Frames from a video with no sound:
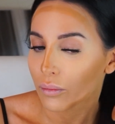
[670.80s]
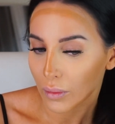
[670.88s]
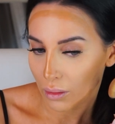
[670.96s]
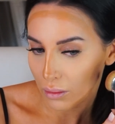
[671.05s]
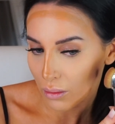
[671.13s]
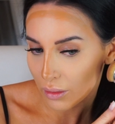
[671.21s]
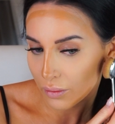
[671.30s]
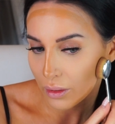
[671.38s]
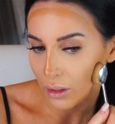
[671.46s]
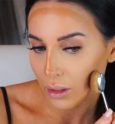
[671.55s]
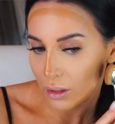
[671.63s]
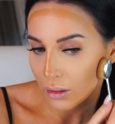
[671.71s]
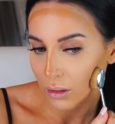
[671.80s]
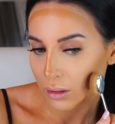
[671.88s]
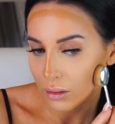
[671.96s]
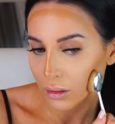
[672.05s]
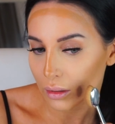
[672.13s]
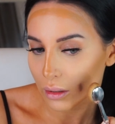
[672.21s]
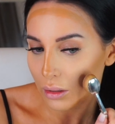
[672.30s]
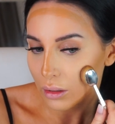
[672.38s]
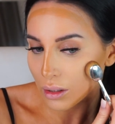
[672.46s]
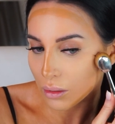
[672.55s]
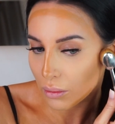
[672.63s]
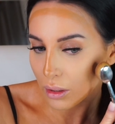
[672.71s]
I don't know, I feel like it's a little
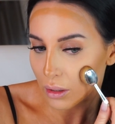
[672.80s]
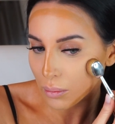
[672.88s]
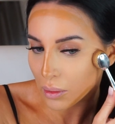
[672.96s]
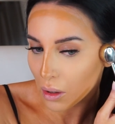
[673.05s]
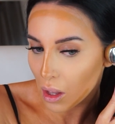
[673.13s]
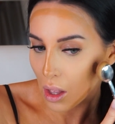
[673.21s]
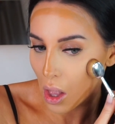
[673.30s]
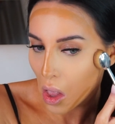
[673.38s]
low there, but